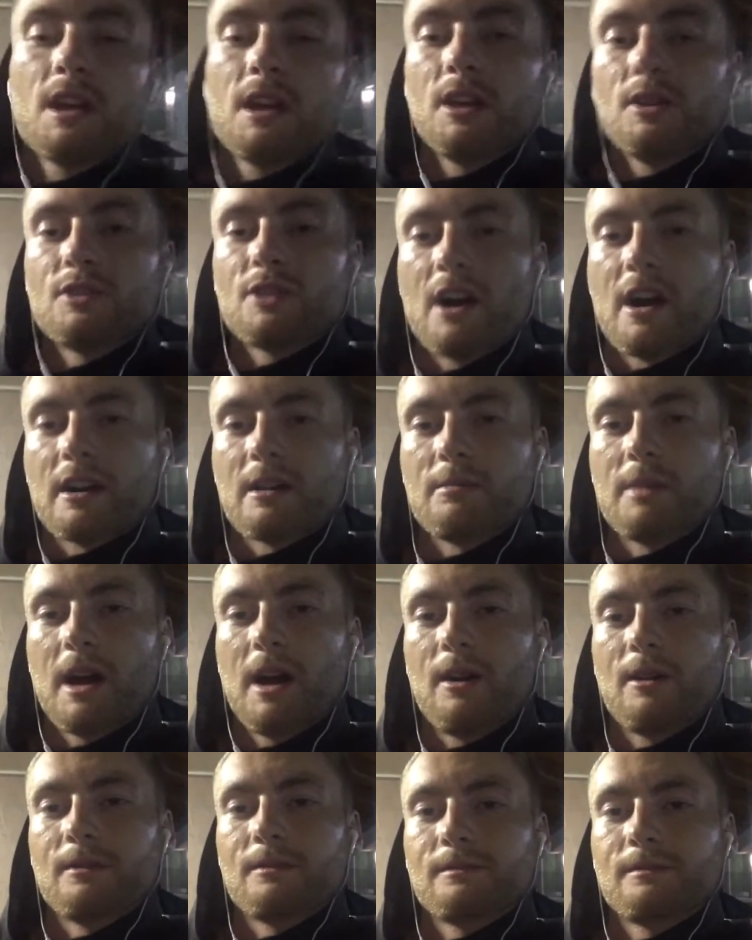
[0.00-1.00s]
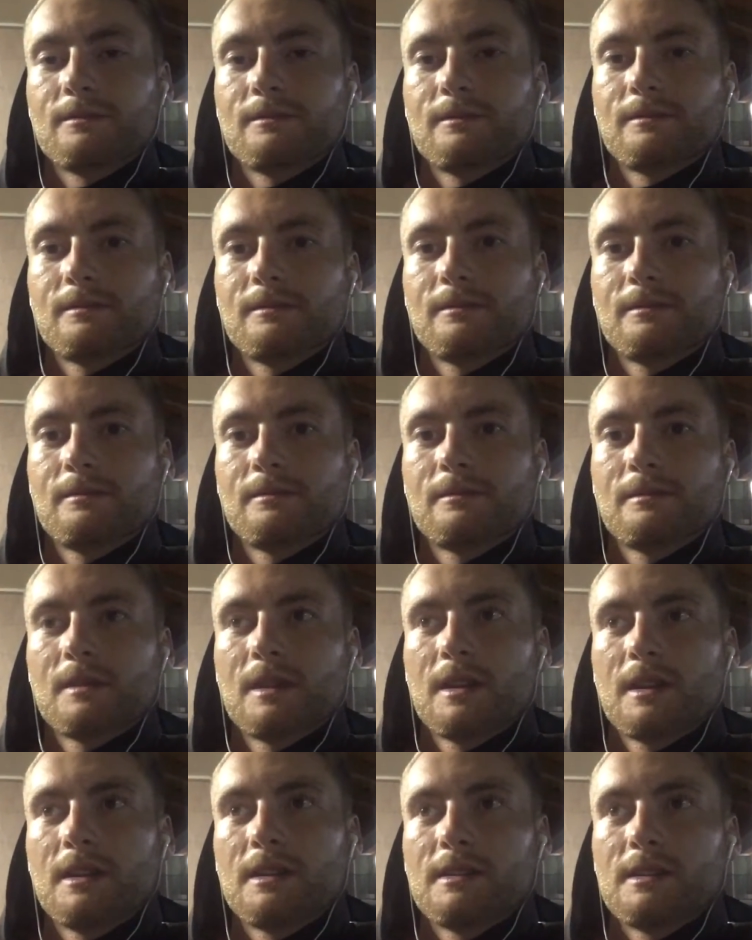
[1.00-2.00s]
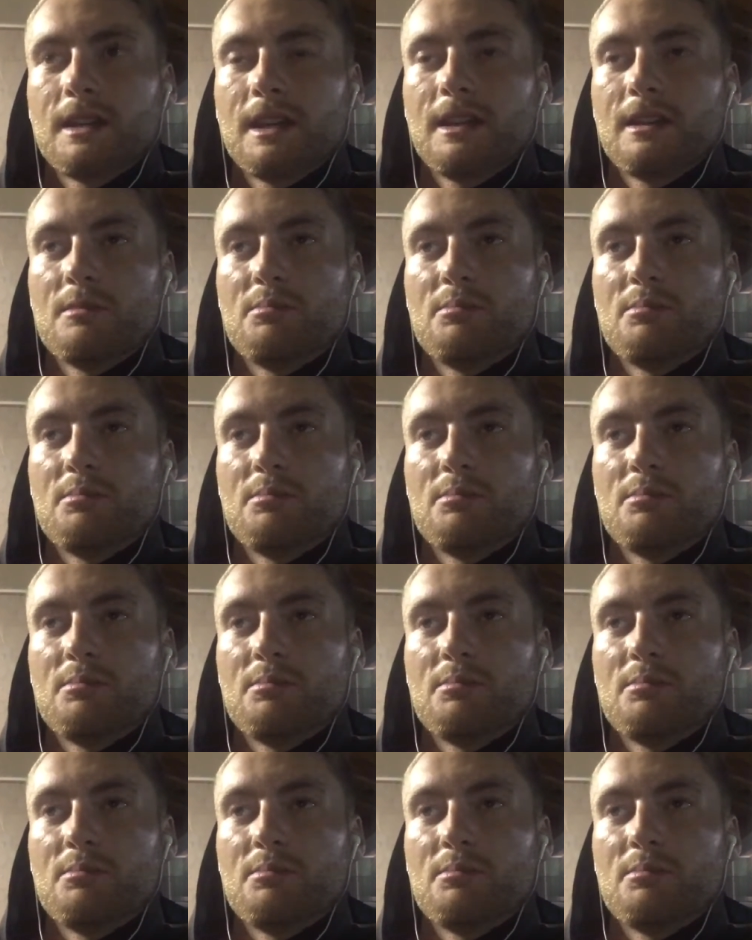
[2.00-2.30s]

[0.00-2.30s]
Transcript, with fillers: you talk about seeing